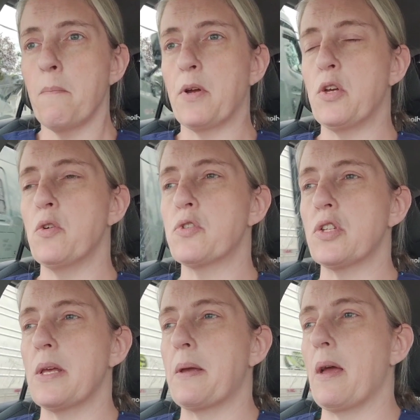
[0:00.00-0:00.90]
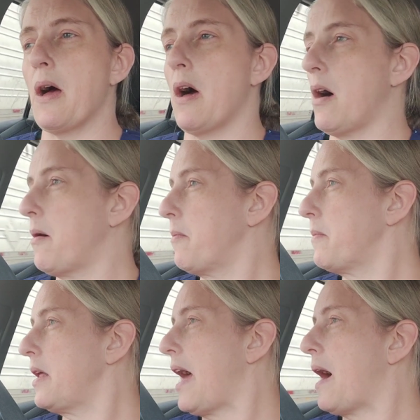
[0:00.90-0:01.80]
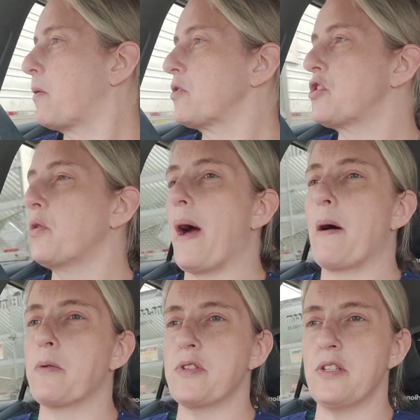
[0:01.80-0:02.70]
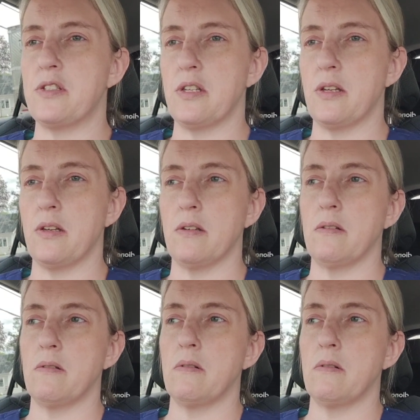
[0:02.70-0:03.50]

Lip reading: But usually an hour, 2 hours into the